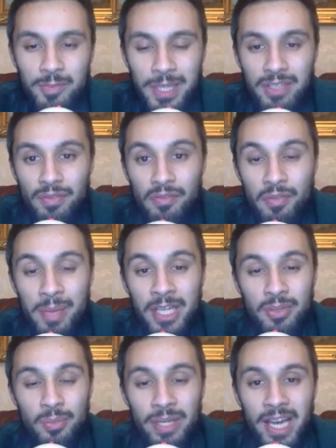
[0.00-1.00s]
piece of
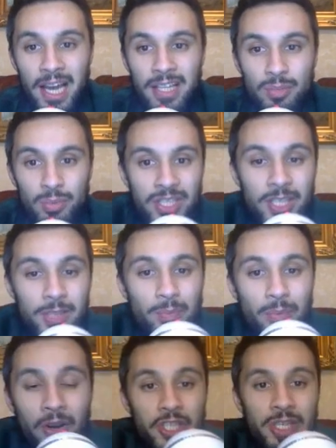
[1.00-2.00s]
information we had was this
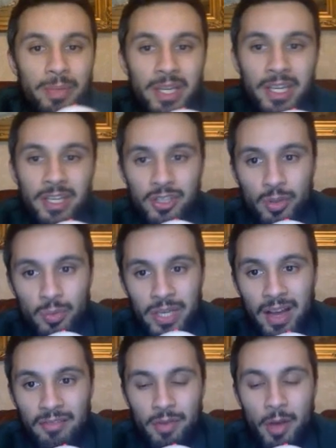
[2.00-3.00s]
partnership here. So we
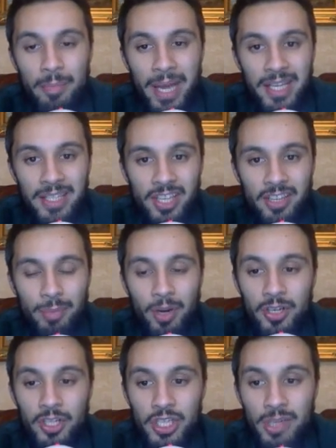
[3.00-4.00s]
have a PaySafe
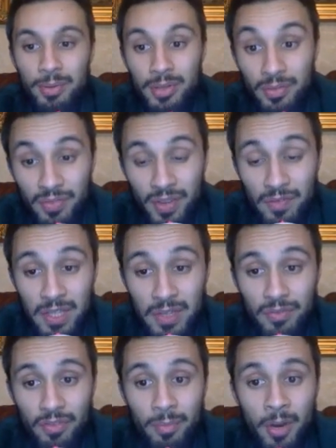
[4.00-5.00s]
partnership on the
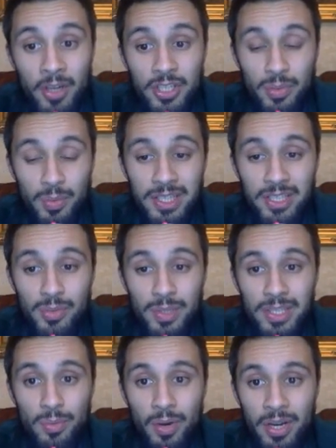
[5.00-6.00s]
15th of March
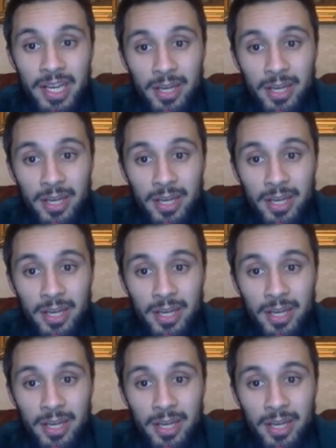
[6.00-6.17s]
2021.